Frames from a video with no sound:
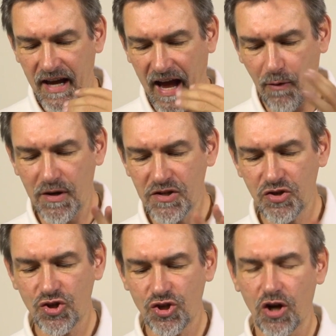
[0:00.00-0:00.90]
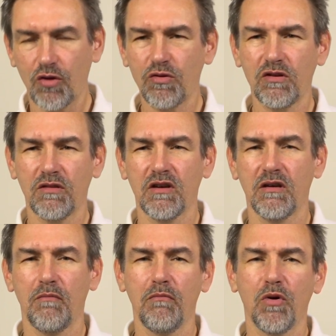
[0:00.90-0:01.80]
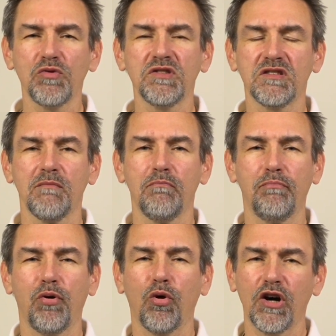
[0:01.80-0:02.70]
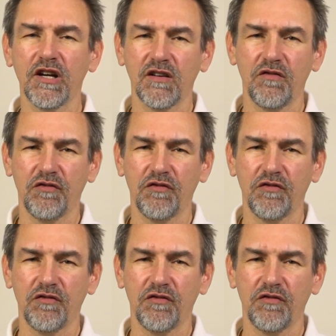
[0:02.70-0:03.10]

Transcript: I want to show you the most important